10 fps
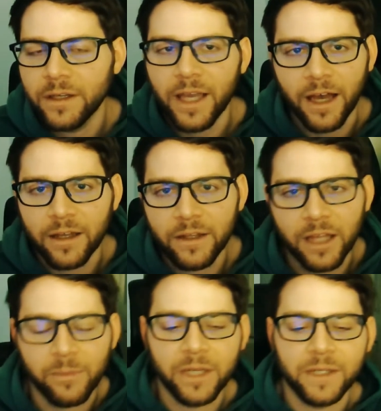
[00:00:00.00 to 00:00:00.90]
yeah,
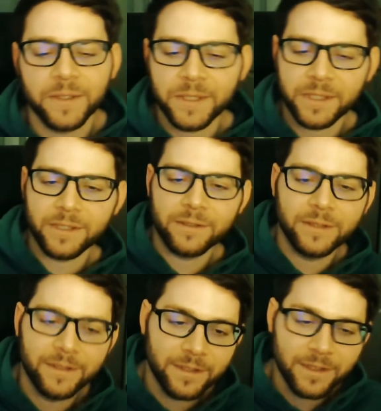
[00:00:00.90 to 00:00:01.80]
I mean,
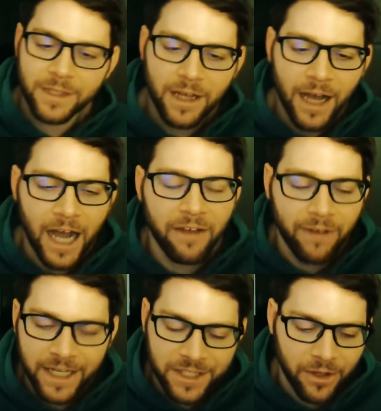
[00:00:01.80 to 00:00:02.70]
I
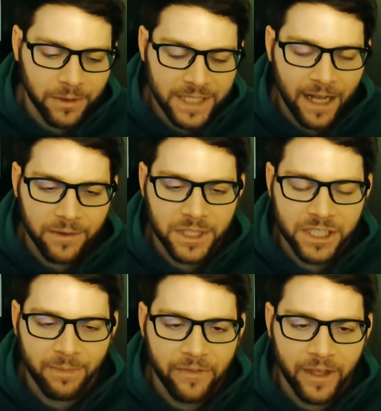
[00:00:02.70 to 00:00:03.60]
liked the old talent
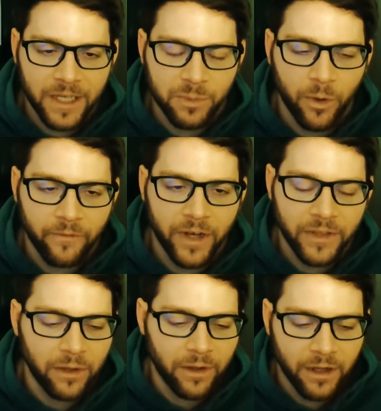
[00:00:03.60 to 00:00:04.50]
system. I think it's more
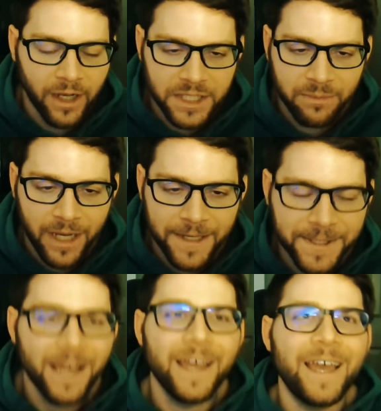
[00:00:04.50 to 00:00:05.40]
fun that you can
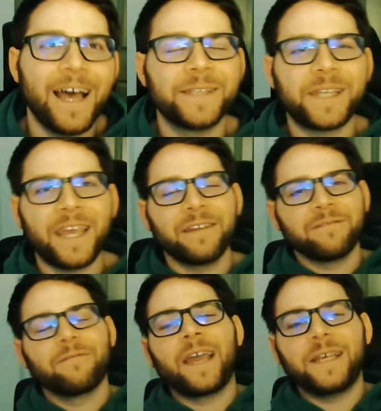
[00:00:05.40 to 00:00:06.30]
customize. As
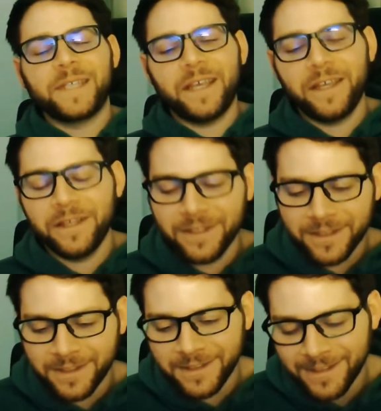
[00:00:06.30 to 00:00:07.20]
a lazy,
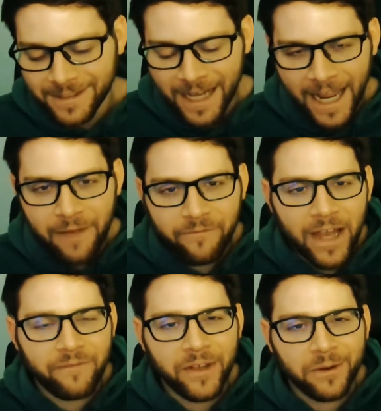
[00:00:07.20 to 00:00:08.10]
I have
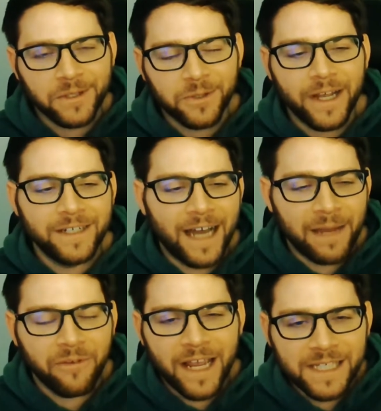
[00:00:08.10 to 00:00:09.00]
5 fingers, right?
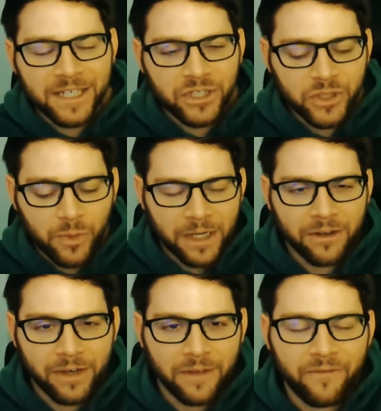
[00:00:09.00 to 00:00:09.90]
I'm lazy and just want
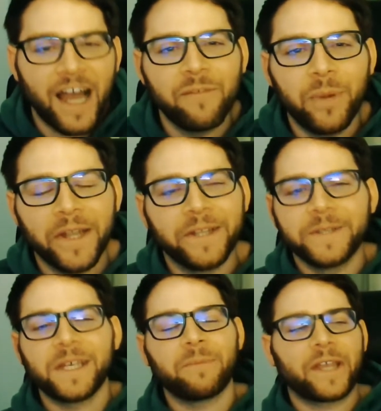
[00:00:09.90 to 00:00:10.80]
to click 5
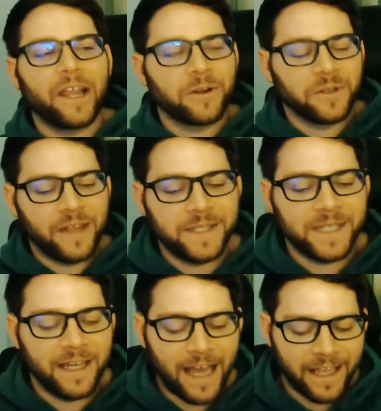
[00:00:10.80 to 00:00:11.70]
buttons on my character.
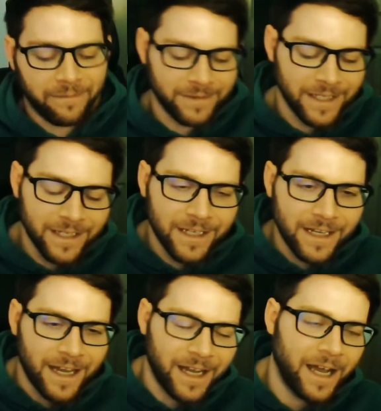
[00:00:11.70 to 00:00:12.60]
That's it.
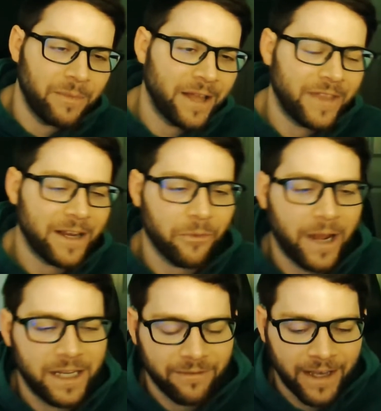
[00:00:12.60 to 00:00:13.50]
I'm not that
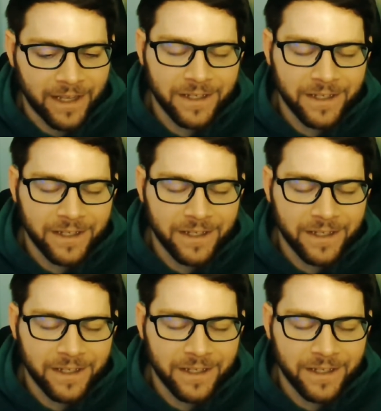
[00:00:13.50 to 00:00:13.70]
great at